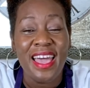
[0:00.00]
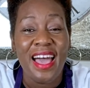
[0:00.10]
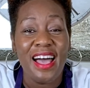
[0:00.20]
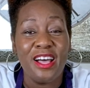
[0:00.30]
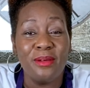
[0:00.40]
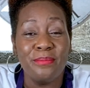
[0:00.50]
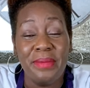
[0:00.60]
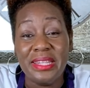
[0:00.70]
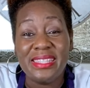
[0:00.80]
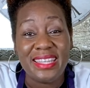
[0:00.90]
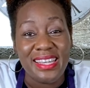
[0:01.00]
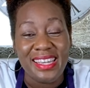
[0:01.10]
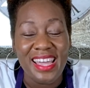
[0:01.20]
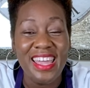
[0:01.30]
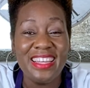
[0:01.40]

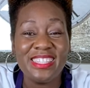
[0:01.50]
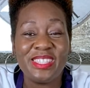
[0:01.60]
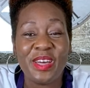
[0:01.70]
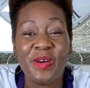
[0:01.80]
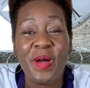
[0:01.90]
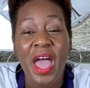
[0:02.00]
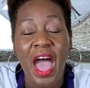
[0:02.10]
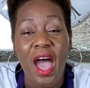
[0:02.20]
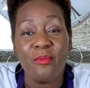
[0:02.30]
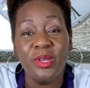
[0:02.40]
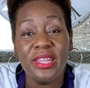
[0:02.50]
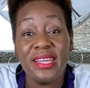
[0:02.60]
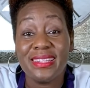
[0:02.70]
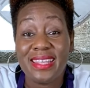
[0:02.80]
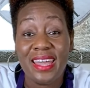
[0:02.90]
minty. So I'm really
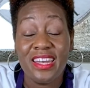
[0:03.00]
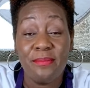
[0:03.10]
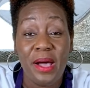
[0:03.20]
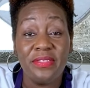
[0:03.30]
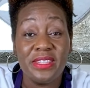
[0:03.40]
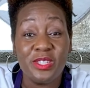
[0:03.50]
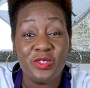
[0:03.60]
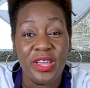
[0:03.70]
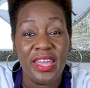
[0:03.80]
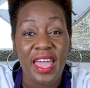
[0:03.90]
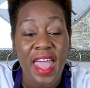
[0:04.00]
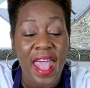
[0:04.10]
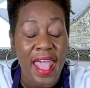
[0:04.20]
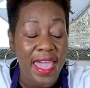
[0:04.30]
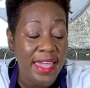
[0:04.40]
excited about this drink.
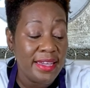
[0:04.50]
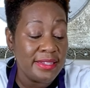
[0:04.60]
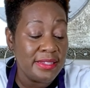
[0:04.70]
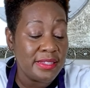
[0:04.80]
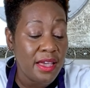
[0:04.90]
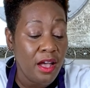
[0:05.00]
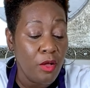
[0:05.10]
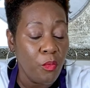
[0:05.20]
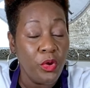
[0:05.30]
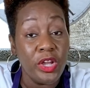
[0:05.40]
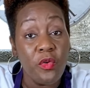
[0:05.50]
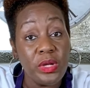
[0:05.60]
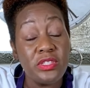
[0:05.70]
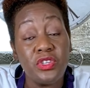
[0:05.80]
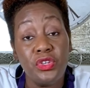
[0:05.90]
And we're
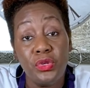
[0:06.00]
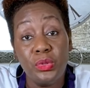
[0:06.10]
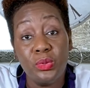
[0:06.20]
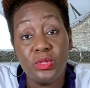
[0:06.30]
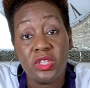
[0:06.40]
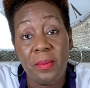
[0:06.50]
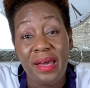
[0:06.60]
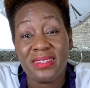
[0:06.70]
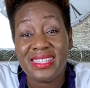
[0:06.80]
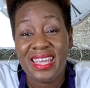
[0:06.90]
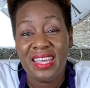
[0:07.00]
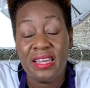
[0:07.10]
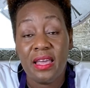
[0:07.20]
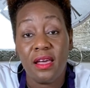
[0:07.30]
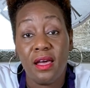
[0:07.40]
going to use about
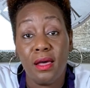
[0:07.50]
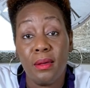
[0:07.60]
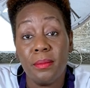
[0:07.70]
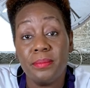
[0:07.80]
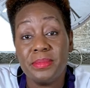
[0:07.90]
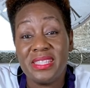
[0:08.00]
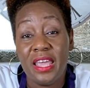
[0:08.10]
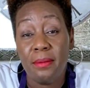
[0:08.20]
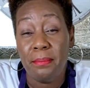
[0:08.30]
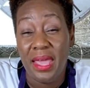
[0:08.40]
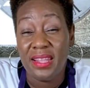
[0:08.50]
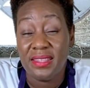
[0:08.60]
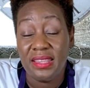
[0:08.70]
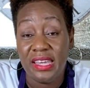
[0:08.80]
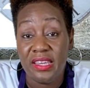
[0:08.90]
10
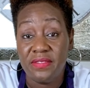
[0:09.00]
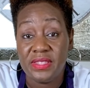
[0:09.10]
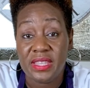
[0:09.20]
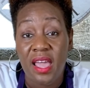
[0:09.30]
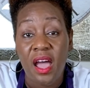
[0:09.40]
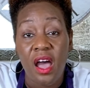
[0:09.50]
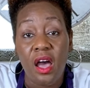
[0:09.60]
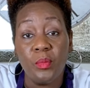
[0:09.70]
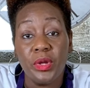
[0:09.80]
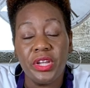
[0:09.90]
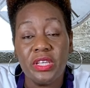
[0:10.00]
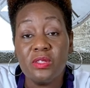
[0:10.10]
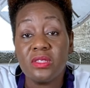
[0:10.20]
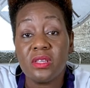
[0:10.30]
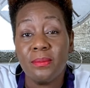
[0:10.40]
mint leaves. We're going to
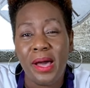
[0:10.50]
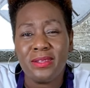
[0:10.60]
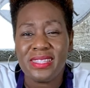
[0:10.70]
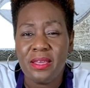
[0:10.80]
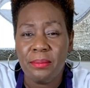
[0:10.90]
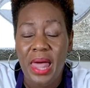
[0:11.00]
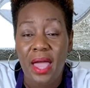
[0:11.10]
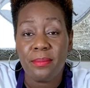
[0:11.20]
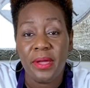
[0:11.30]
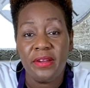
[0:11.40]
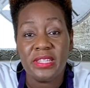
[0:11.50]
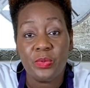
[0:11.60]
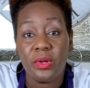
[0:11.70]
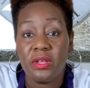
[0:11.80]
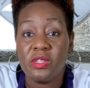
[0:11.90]
use about 10 blackberries.
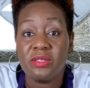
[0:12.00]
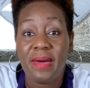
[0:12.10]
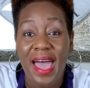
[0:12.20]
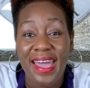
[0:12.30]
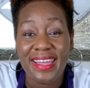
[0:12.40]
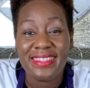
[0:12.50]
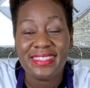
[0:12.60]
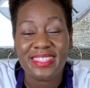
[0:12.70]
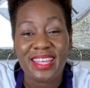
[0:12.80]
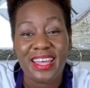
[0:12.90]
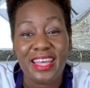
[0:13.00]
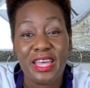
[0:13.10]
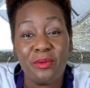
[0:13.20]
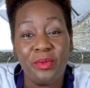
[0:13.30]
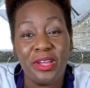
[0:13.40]
We're going to use some ice.
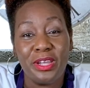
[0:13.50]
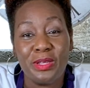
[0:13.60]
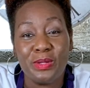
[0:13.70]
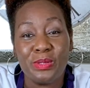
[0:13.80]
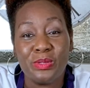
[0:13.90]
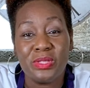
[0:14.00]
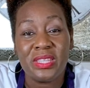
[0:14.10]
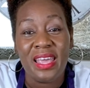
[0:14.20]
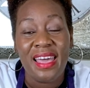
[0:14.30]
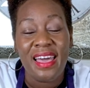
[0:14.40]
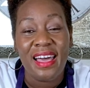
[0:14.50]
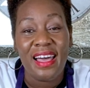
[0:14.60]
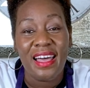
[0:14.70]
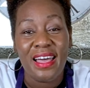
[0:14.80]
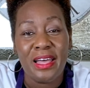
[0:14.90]
We're going to use
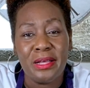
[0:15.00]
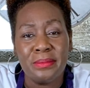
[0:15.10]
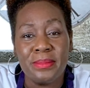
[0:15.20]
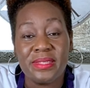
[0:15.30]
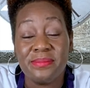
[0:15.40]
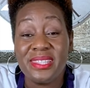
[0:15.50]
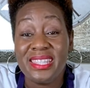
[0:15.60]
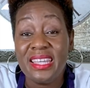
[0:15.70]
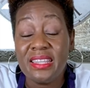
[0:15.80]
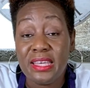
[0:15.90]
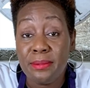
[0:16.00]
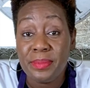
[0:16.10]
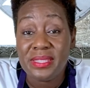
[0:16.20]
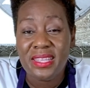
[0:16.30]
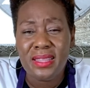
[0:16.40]
some Seedlip.
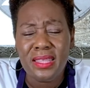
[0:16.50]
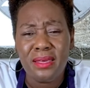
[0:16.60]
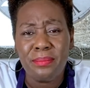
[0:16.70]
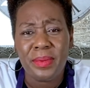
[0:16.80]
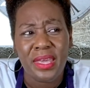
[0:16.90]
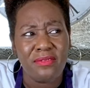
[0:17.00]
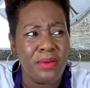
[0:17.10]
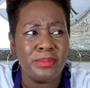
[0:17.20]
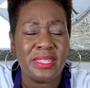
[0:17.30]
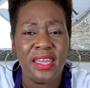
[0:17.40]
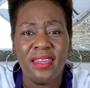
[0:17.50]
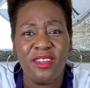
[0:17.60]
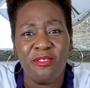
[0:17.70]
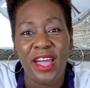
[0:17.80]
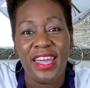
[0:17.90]
Seedlip, if I'm saying
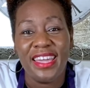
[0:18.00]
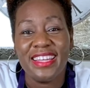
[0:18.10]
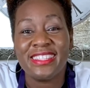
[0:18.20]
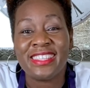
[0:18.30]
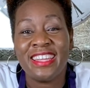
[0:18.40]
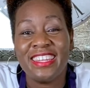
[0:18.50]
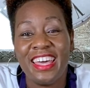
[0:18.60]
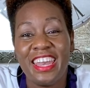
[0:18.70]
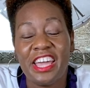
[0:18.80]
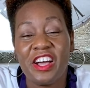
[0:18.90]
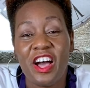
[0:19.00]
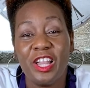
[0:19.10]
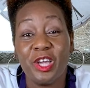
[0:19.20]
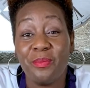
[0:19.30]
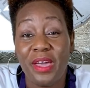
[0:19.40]
it right, is a
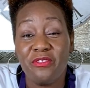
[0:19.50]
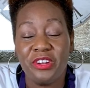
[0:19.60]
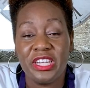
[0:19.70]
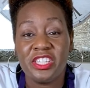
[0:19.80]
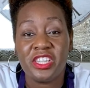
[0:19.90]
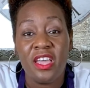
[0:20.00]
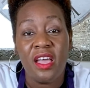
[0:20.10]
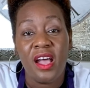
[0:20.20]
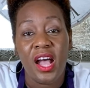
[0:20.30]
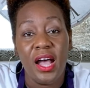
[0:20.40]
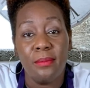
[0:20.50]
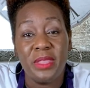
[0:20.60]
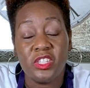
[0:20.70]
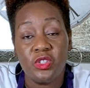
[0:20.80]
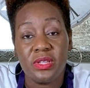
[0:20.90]
non-alcoholic beverage
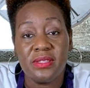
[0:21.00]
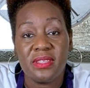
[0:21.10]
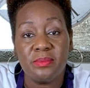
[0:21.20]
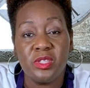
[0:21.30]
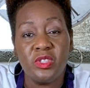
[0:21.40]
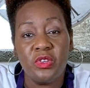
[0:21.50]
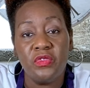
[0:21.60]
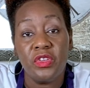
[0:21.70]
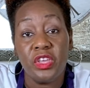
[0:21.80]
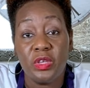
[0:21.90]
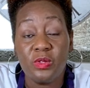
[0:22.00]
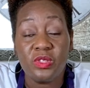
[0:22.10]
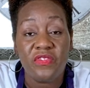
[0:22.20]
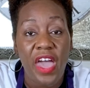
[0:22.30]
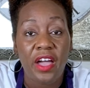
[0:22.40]
that you can substitute for the
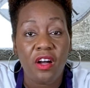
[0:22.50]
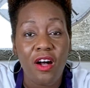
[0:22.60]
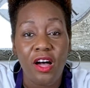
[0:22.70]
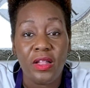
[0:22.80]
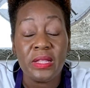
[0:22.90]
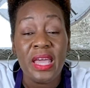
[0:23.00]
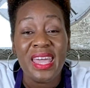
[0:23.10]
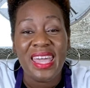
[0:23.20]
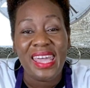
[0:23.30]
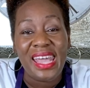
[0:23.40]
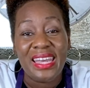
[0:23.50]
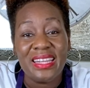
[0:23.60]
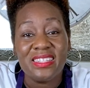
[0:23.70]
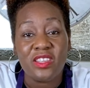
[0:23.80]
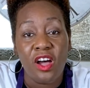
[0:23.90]
use of alcohol, and
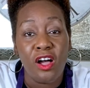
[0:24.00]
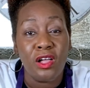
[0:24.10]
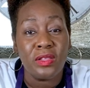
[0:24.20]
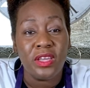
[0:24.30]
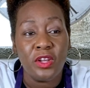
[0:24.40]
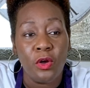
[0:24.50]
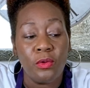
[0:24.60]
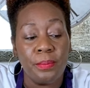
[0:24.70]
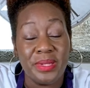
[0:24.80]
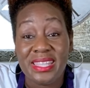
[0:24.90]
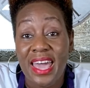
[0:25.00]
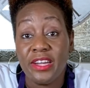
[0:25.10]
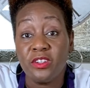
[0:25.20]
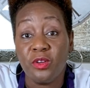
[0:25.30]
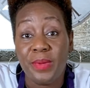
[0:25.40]
it is all,
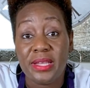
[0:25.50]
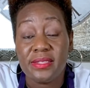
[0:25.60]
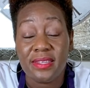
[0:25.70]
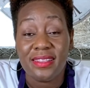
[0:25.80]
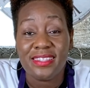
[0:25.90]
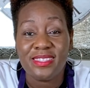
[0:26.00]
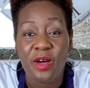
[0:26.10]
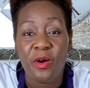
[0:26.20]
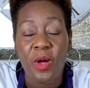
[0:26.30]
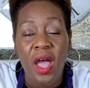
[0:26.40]
botanical basically. So